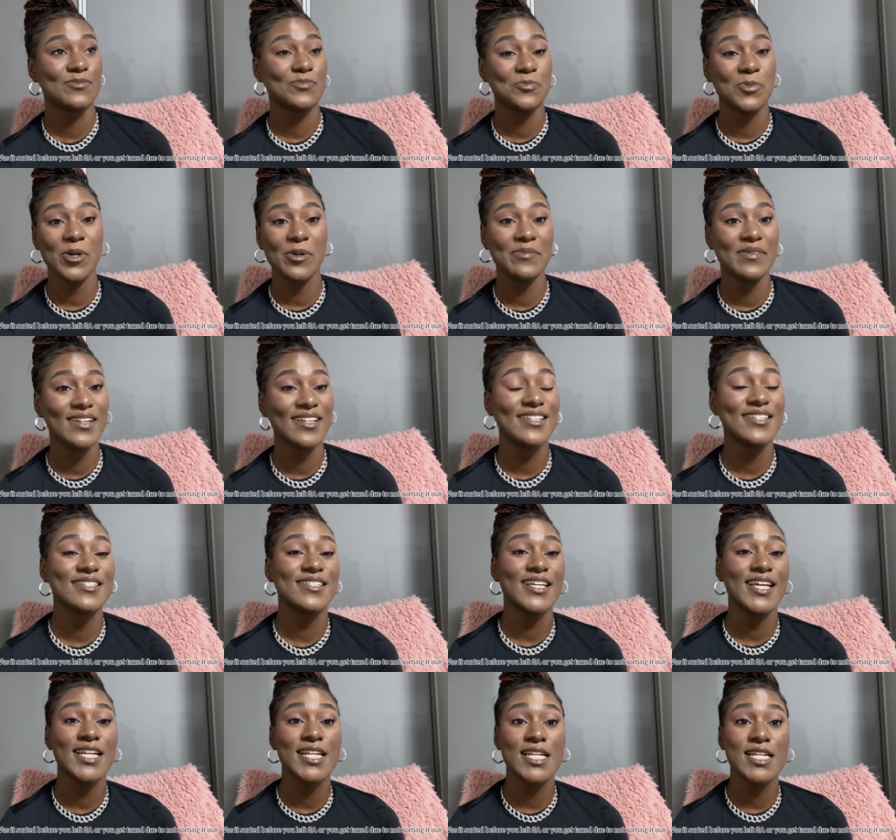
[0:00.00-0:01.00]
permit
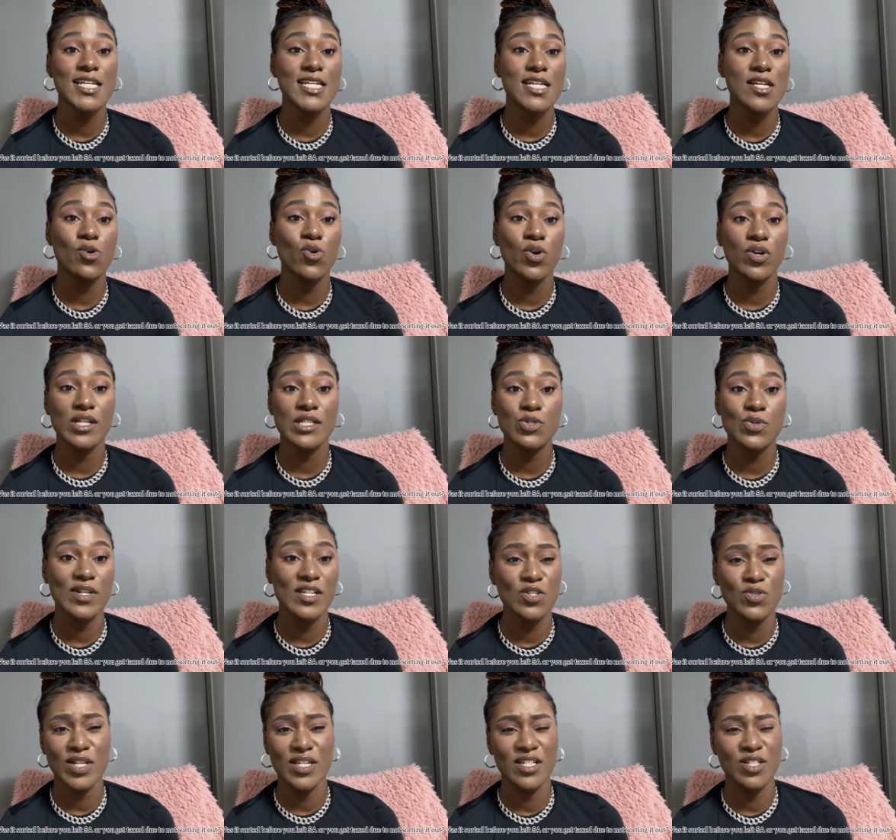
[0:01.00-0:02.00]
in August
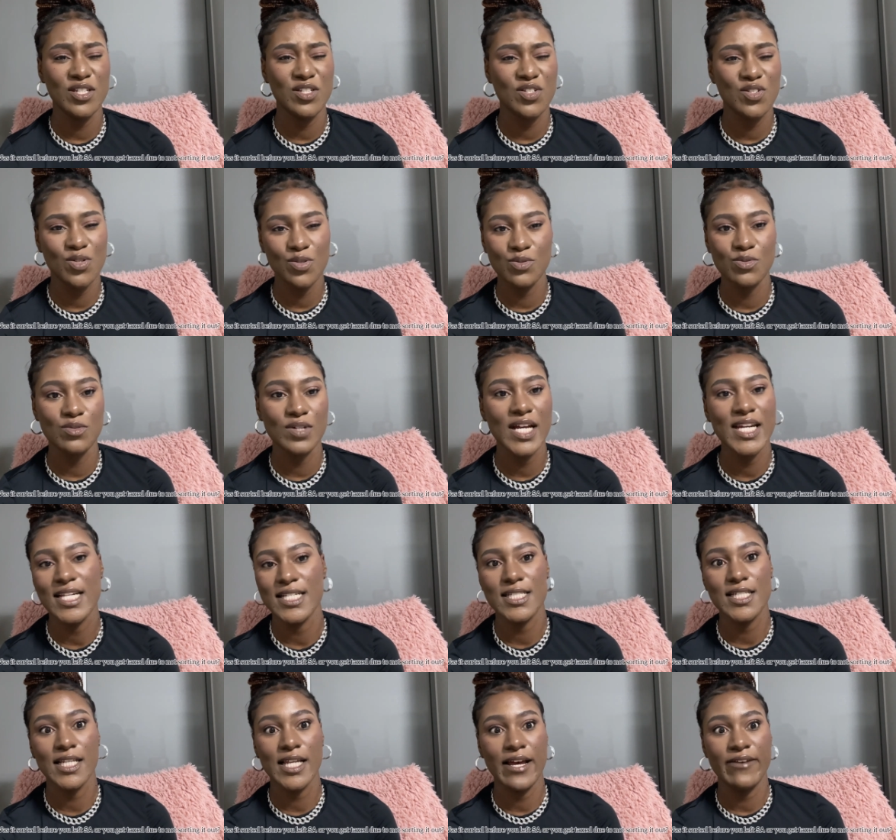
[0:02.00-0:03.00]
2022 and I
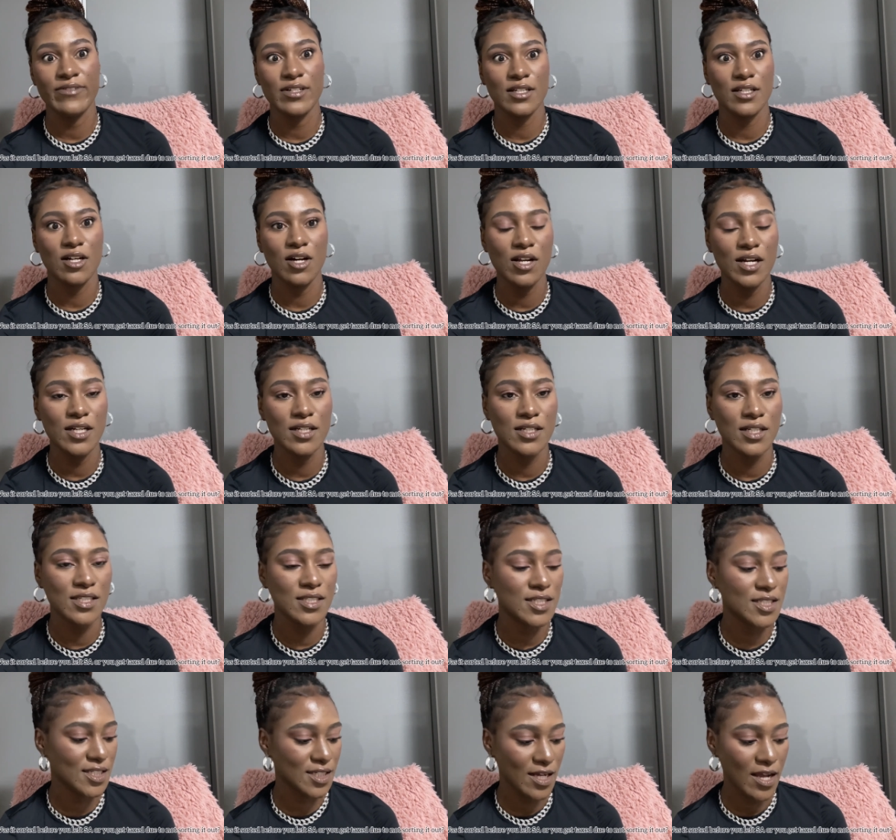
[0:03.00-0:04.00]
still haven't gotten
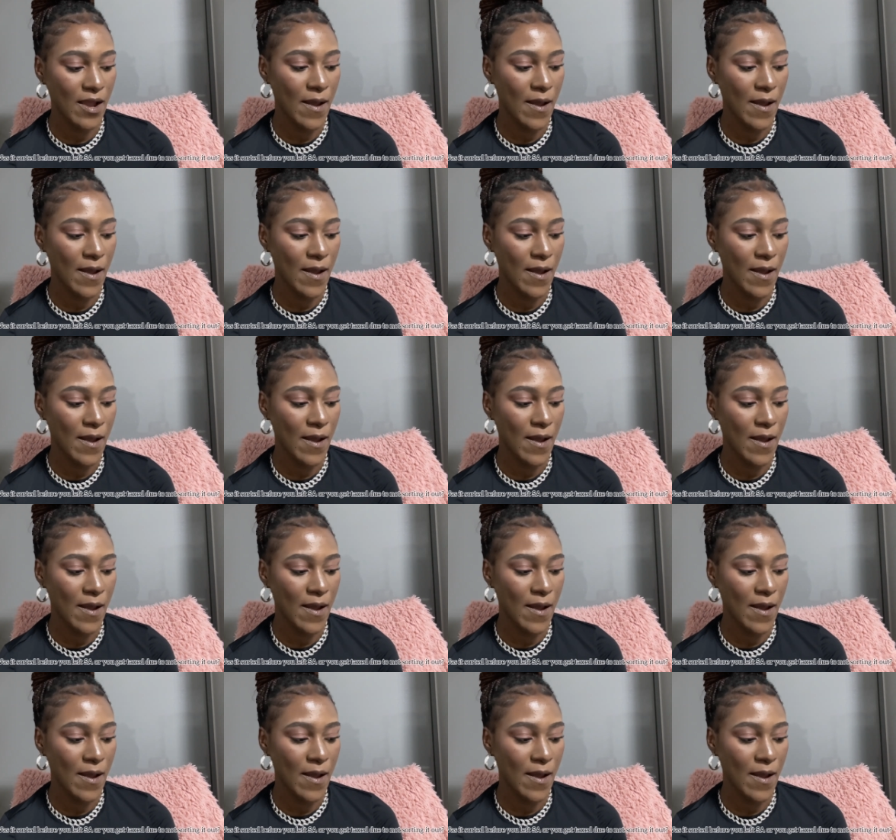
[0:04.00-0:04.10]
it.